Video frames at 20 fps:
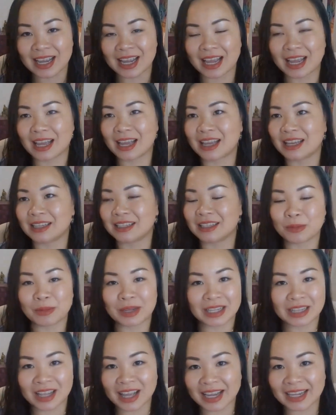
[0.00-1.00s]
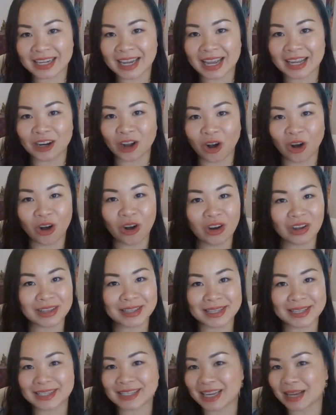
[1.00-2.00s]
And my client had all the
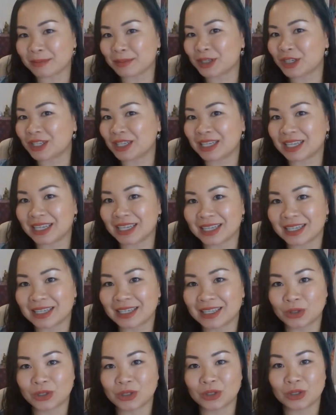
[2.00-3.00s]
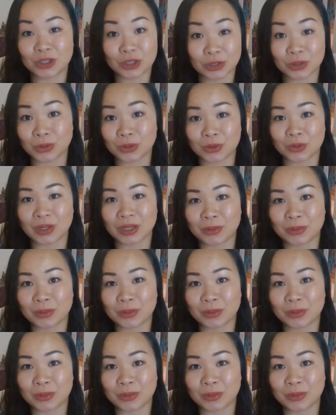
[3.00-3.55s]
steps she needed to do.